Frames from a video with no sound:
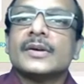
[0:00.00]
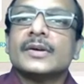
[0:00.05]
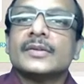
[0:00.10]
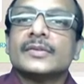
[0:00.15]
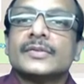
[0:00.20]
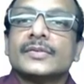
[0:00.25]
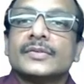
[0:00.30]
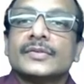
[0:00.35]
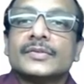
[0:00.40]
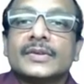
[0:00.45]

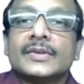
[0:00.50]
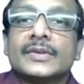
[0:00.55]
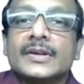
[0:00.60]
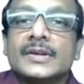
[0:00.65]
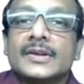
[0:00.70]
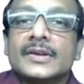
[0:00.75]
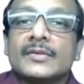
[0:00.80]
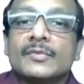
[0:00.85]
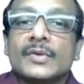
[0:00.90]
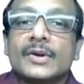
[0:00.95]

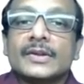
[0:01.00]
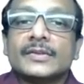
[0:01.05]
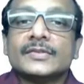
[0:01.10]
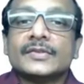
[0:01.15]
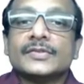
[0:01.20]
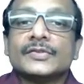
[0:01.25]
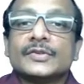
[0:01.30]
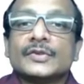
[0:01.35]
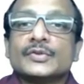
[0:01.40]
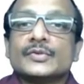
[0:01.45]
see what is the
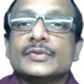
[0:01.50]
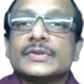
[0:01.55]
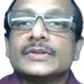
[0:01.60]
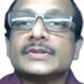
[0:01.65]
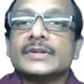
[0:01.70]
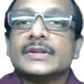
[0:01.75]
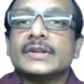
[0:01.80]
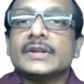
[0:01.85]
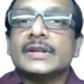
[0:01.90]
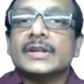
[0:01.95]

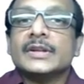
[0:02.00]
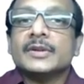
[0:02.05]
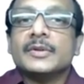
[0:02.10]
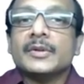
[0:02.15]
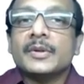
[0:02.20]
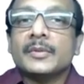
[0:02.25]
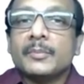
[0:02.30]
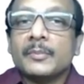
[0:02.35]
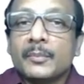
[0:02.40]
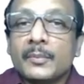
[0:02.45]
situation in
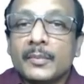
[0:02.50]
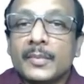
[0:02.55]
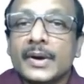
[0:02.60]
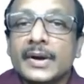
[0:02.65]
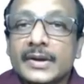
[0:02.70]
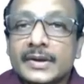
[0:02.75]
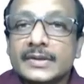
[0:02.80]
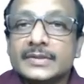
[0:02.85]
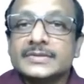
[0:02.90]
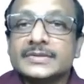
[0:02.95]

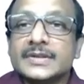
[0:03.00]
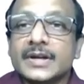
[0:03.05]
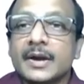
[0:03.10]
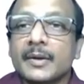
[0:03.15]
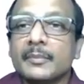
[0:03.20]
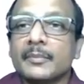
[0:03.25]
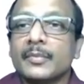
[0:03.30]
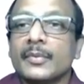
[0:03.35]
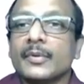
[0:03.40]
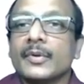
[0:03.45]
my
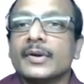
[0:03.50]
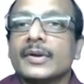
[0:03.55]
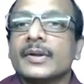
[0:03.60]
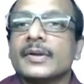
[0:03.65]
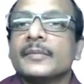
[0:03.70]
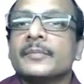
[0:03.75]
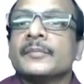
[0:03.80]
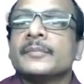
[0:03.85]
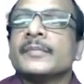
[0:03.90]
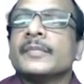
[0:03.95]
Jamboard.
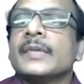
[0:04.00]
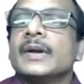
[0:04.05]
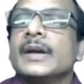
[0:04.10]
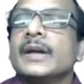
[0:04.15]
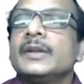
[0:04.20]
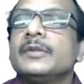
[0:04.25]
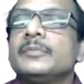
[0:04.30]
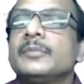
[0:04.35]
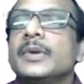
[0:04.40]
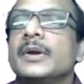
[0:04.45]

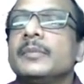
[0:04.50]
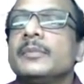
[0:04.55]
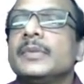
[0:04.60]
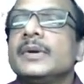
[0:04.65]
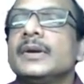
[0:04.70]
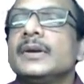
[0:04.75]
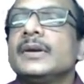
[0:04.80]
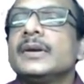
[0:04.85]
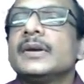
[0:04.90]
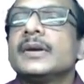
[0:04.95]
It may
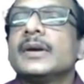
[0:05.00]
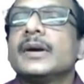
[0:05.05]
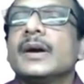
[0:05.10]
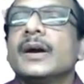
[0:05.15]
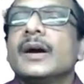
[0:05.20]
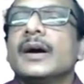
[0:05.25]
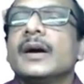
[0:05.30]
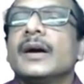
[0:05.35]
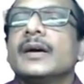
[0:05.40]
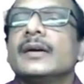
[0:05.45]
be
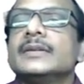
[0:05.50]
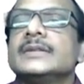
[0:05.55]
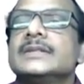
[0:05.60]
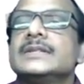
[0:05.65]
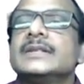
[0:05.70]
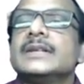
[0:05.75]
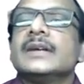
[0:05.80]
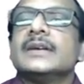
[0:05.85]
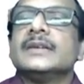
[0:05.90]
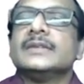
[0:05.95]

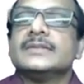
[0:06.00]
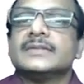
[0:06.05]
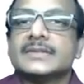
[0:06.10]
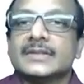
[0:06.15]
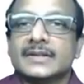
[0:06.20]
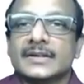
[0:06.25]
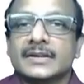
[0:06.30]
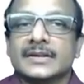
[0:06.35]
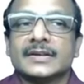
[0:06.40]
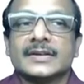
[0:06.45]
changed.
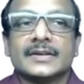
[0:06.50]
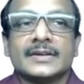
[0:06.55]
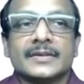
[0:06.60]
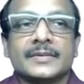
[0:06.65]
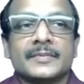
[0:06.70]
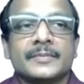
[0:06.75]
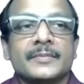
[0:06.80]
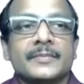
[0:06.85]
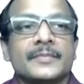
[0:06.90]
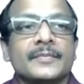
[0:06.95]

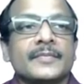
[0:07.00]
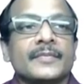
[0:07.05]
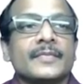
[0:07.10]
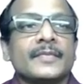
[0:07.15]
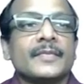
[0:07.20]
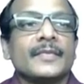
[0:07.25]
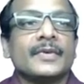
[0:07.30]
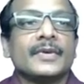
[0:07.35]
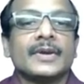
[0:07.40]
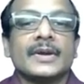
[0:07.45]

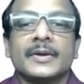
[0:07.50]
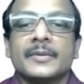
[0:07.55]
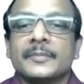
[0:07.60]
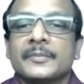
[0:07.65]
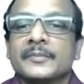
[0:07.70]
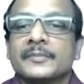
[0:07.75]
Okay,